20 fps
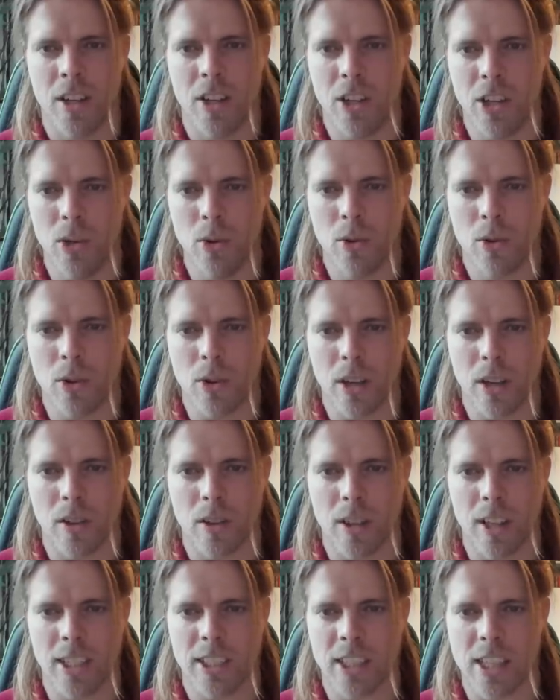new to
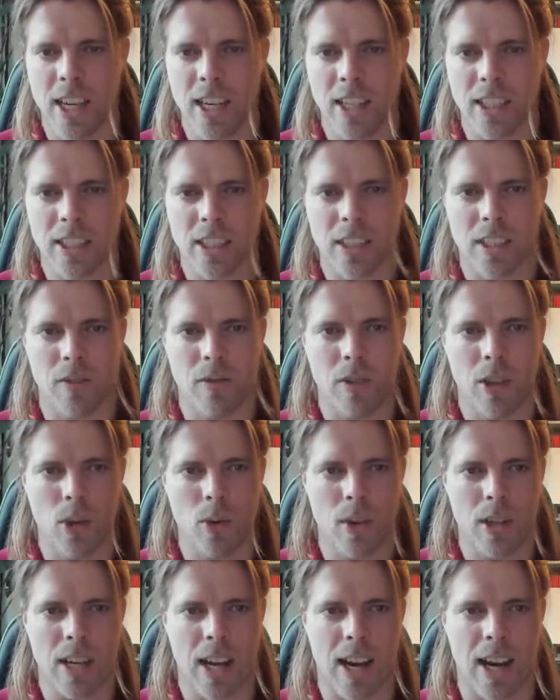any of these things
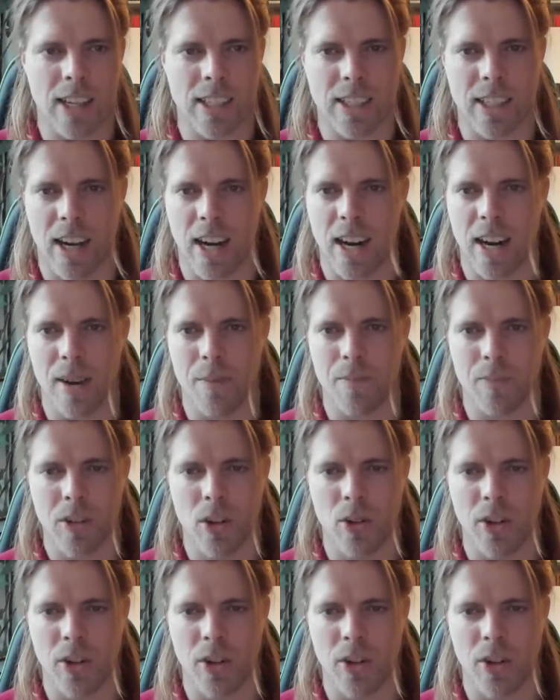view it as a